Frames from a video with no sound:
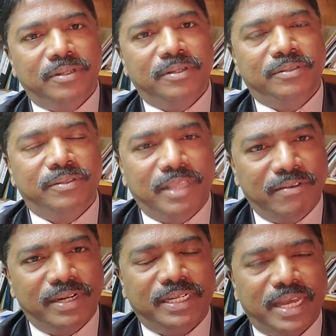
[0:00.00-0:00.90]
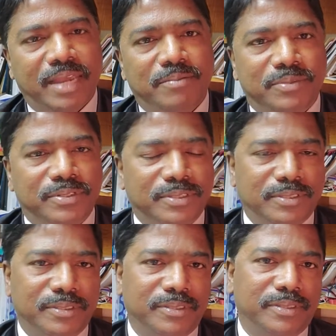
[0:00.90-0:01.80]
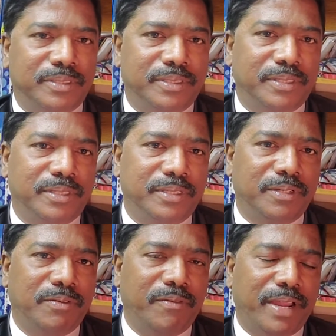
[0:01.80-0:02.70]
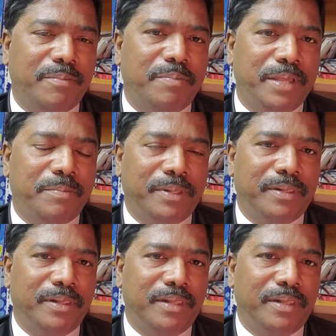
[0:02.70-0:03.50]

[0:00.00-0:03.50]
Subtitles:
So there were times when people